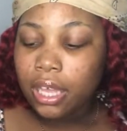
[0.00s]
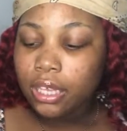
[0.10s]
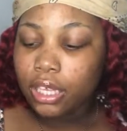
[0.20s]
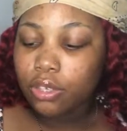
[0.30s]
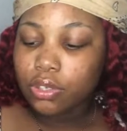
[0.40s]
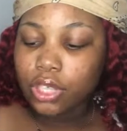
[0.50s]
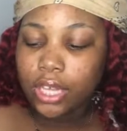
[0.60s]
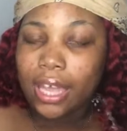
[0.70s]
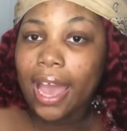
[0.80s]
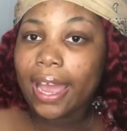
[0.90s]
then you saw
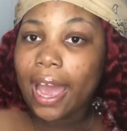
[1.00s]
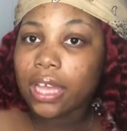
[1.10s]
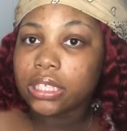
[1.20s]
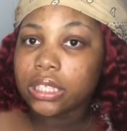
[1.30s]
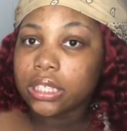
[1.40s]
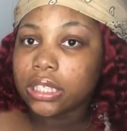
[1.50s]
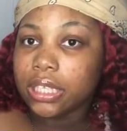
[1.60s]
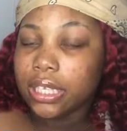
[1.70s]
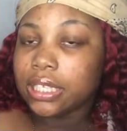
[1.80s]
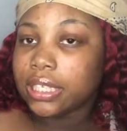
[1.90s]
that I got
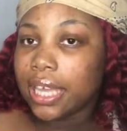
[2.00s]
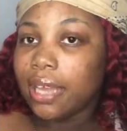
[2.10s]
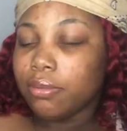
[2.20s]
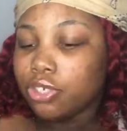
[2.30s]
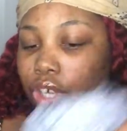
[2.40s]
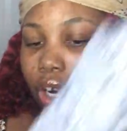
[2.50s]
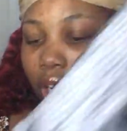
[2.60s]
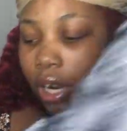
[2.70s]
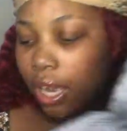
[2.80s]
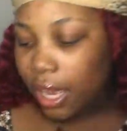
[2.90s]
this same shirt,
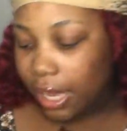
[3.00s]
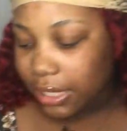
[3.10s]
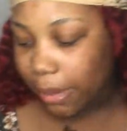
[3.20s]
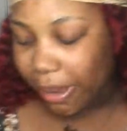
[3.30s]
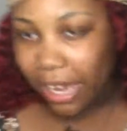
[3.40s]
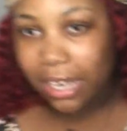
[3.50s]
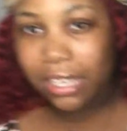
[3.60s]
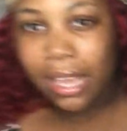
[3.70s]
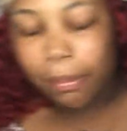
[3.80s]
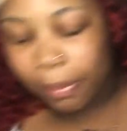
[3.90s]
except I got it in like